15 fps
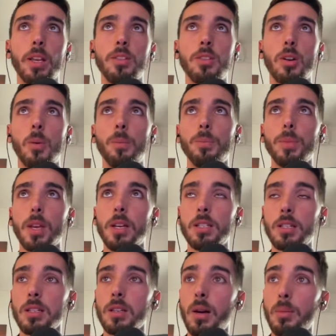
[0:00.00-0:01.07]
So
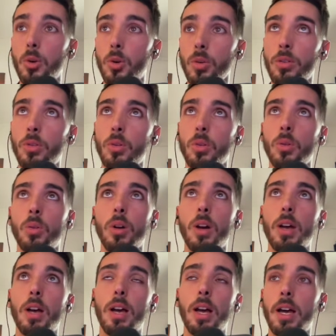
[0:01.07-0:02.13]
essentially, I'm going through
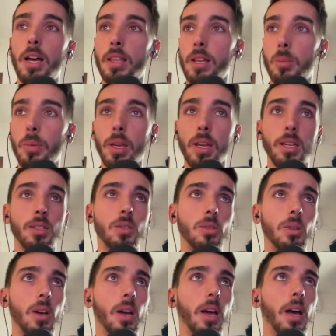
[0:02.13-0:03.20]
their page,
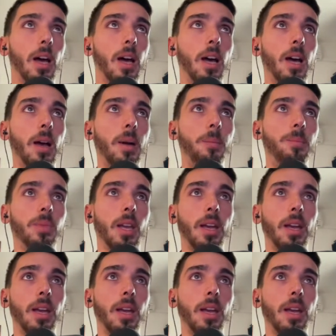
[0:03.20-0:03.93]
and